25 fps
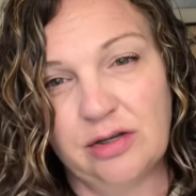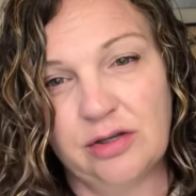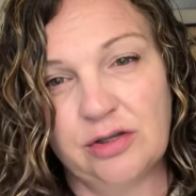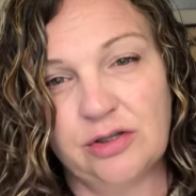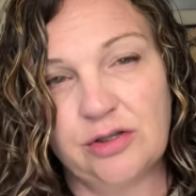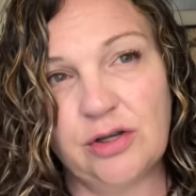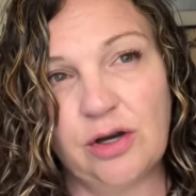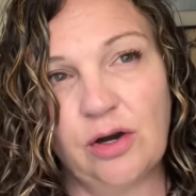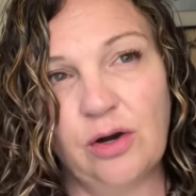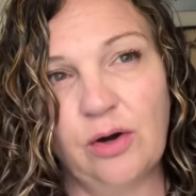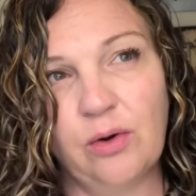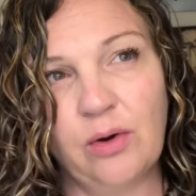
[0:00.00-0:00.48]

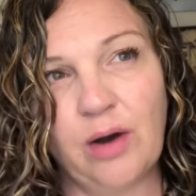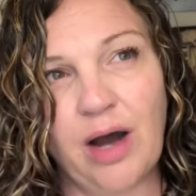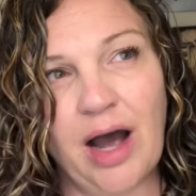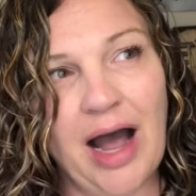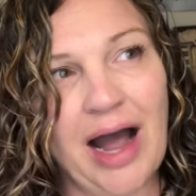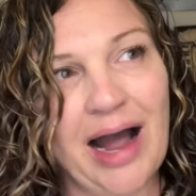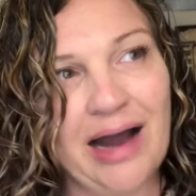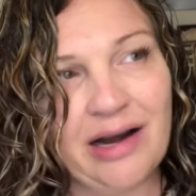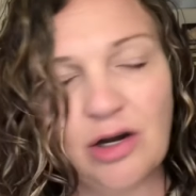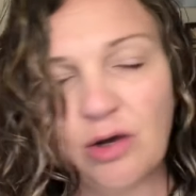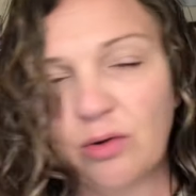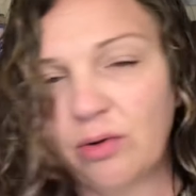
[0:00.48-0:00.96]
So
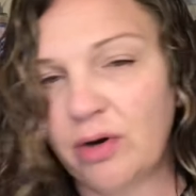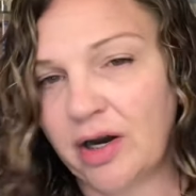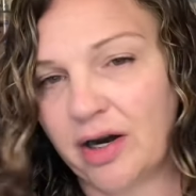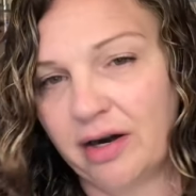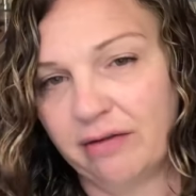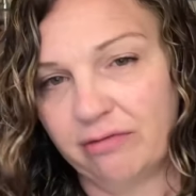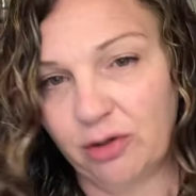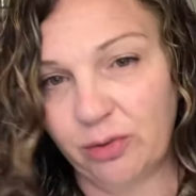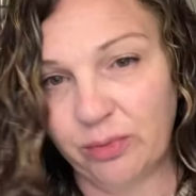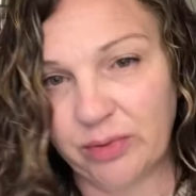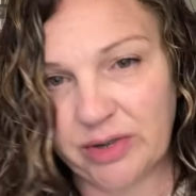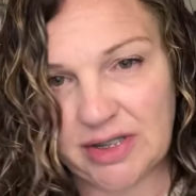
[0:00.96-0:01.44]
I know not
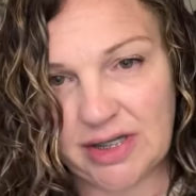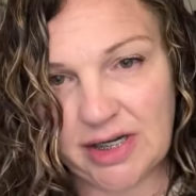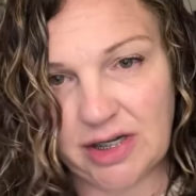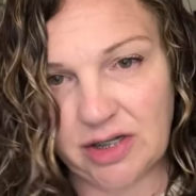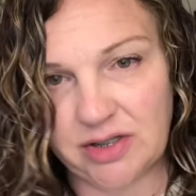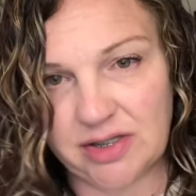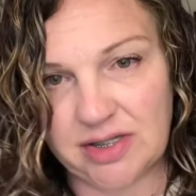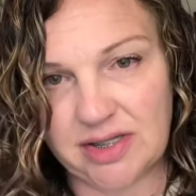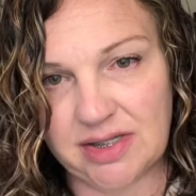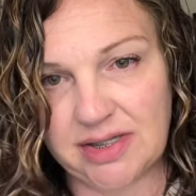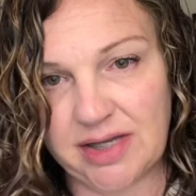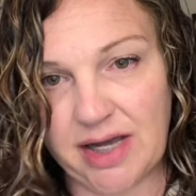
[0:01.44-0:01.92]
everyone's hair
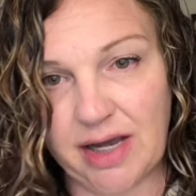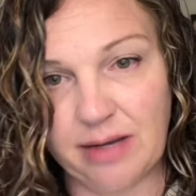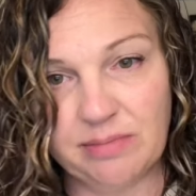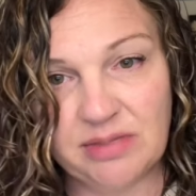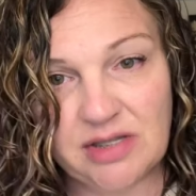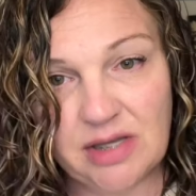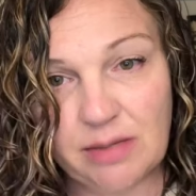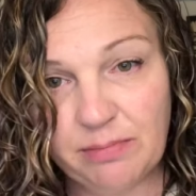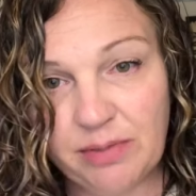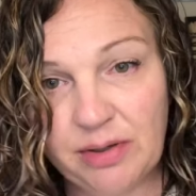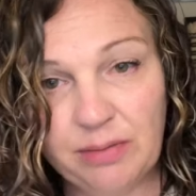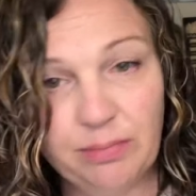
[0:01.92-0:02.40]
is the same.
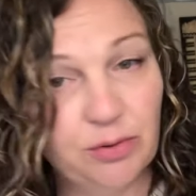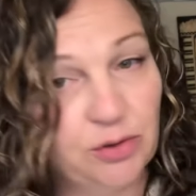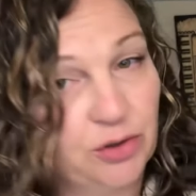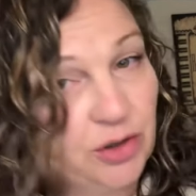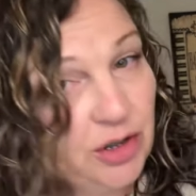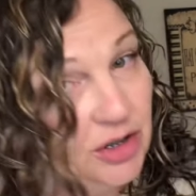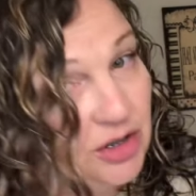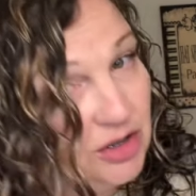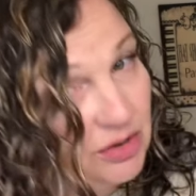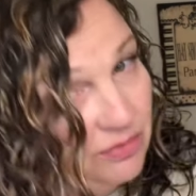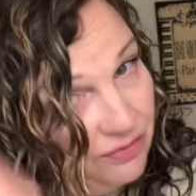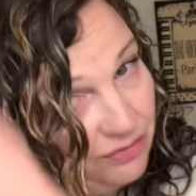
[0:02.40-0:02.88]
Some people
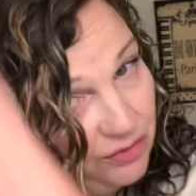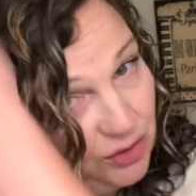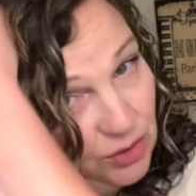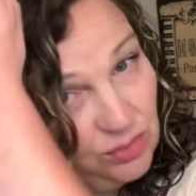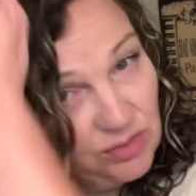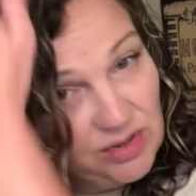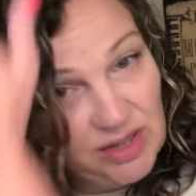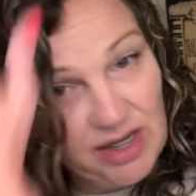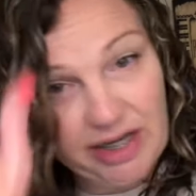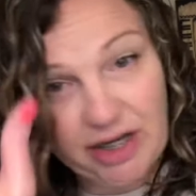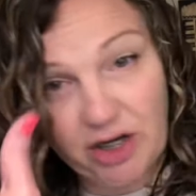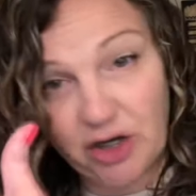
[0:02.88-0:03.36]
can diffuse
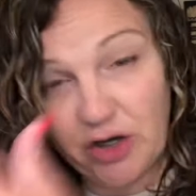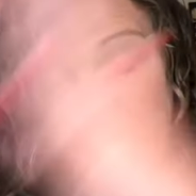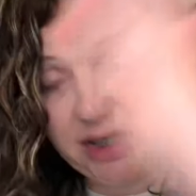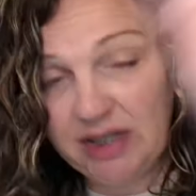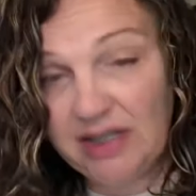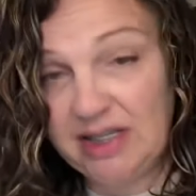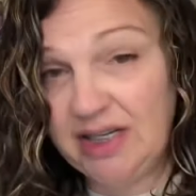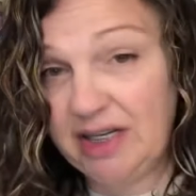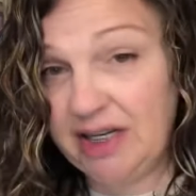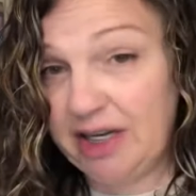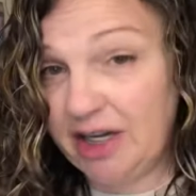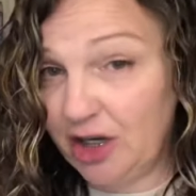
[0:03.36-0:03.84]
like
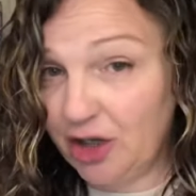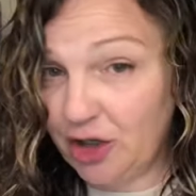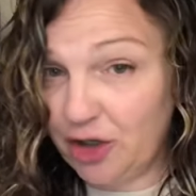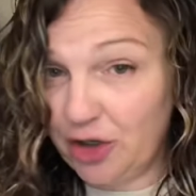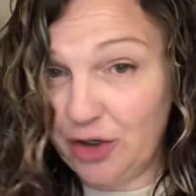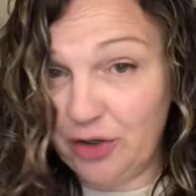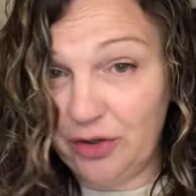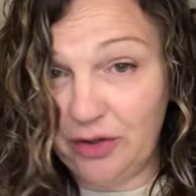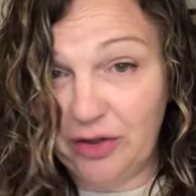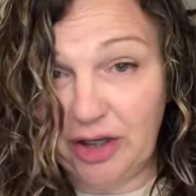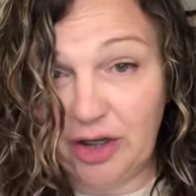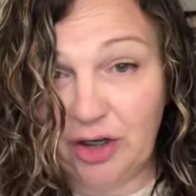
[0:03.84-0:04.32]
crazy and get it
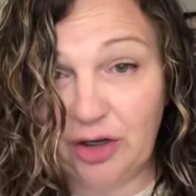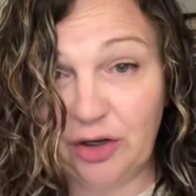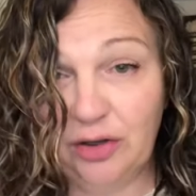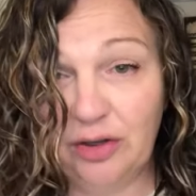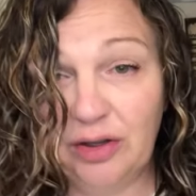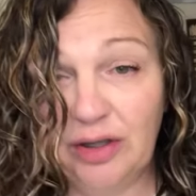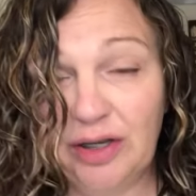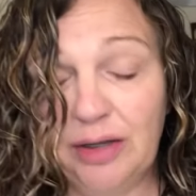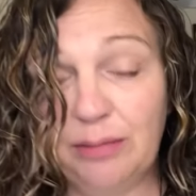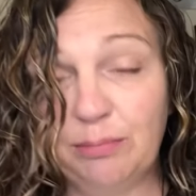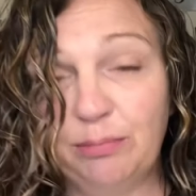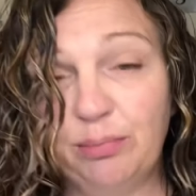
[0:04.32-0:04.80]

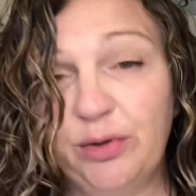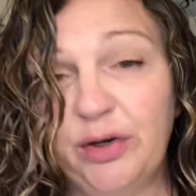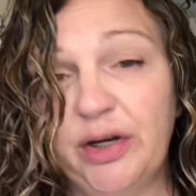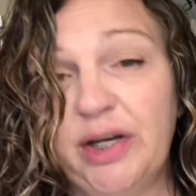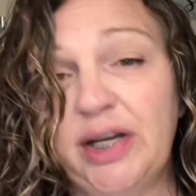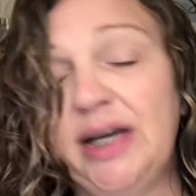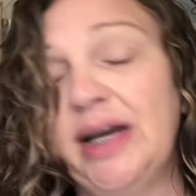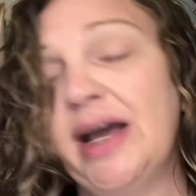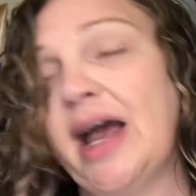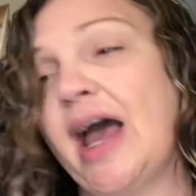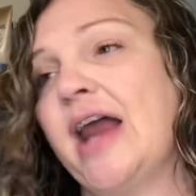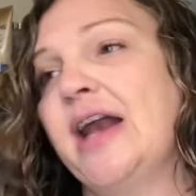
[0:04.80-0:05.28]
curly and
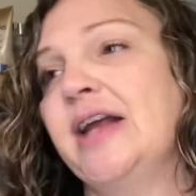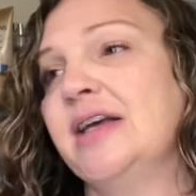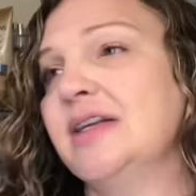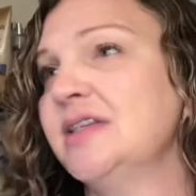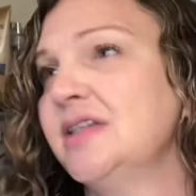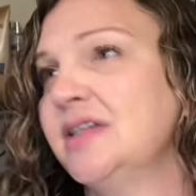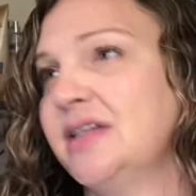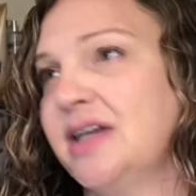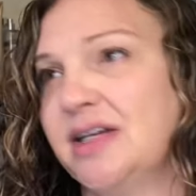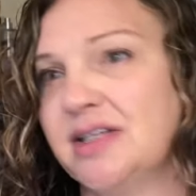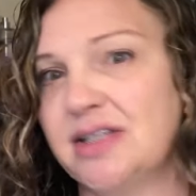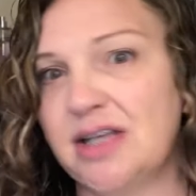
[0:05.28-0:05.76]
pretty, and it
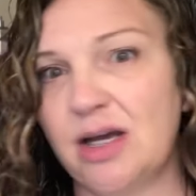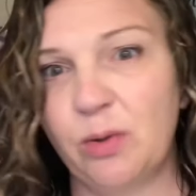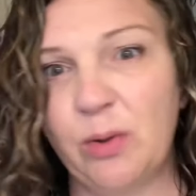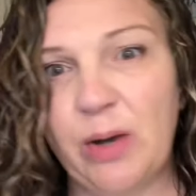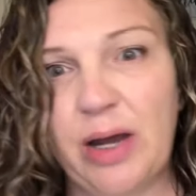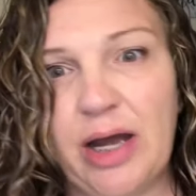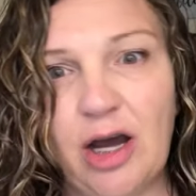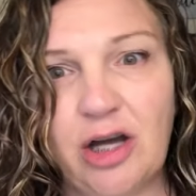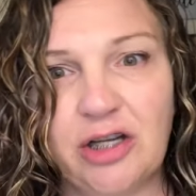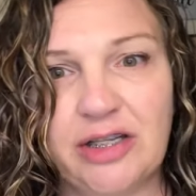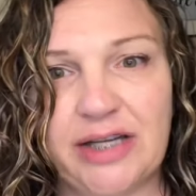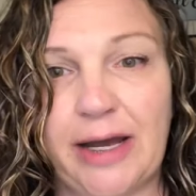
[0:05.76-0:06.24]
stays that
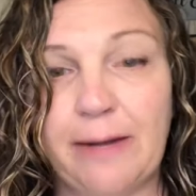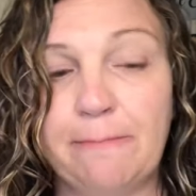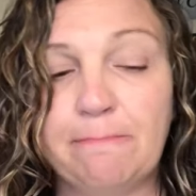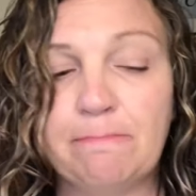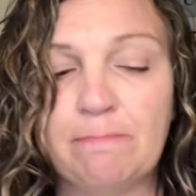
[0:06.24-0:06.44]
way all day.